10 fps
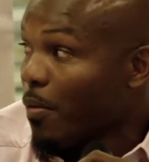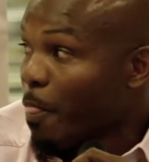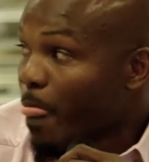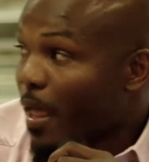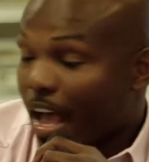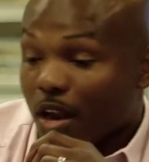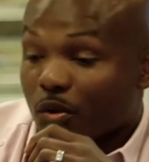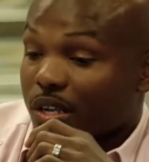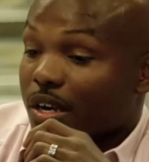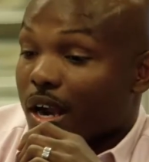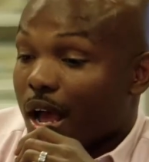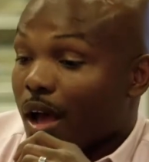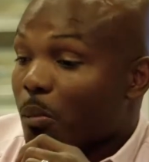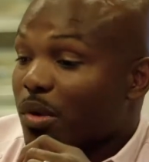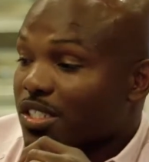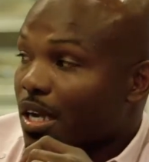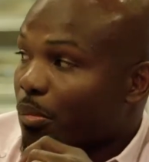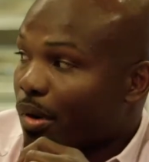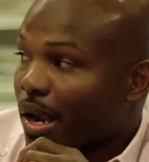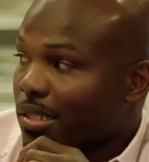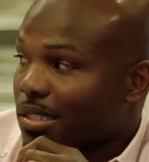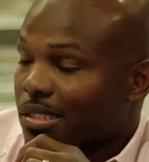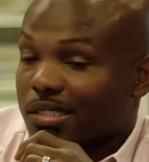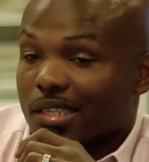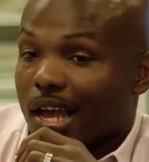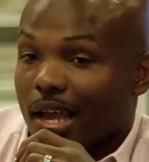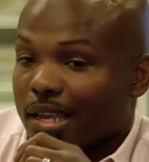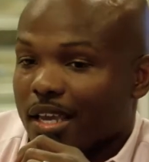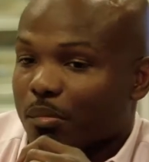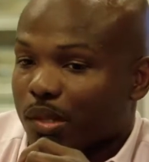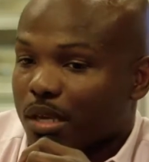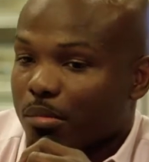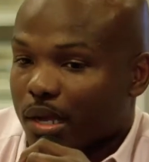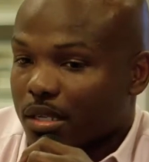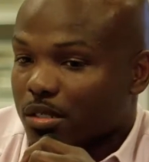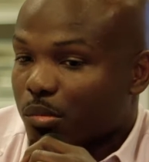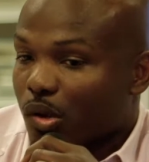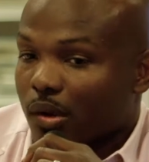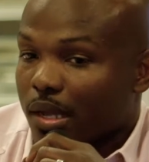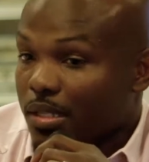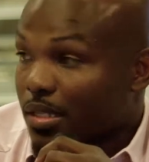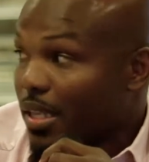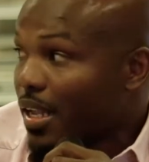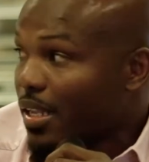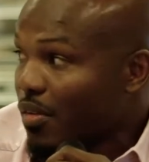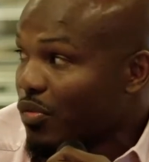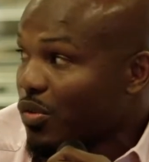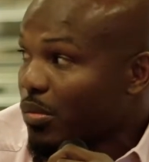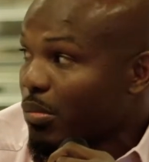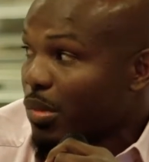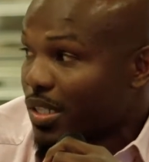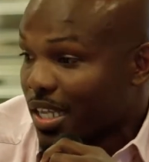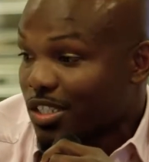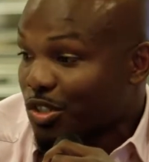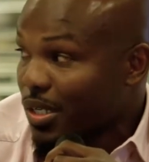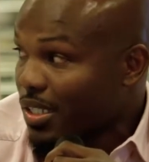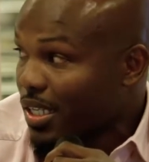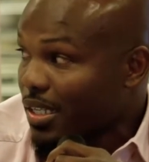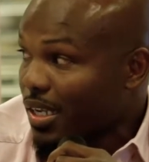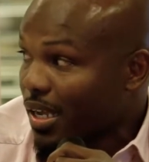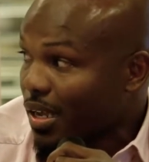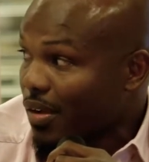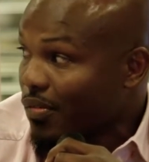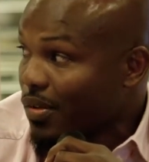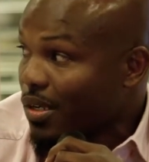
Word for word: Sure. I don't care how much I practice, I can't play basketball at that level, but that's a trait that they have.